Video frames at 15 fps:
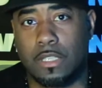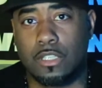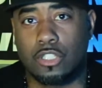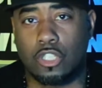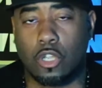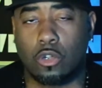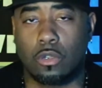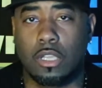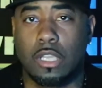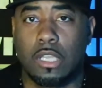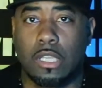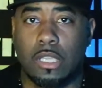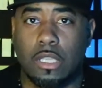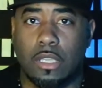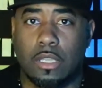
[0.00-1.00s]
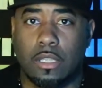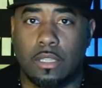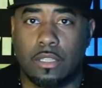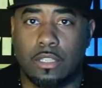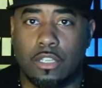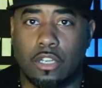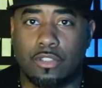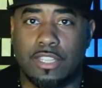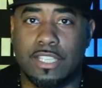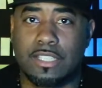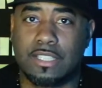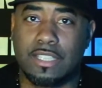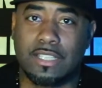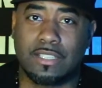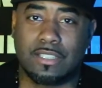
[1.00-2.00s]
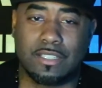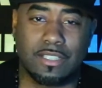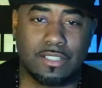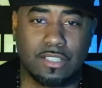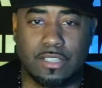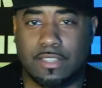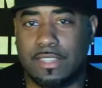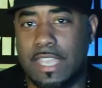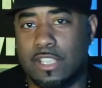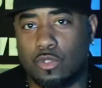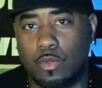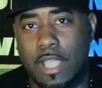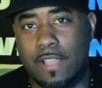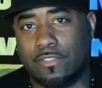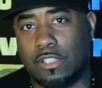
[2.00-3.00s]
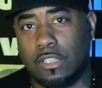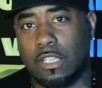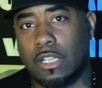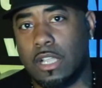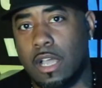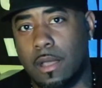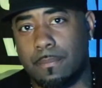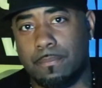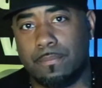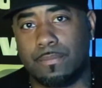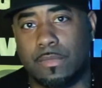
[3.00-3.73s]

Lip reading: So, you know, these are the things we have to look up,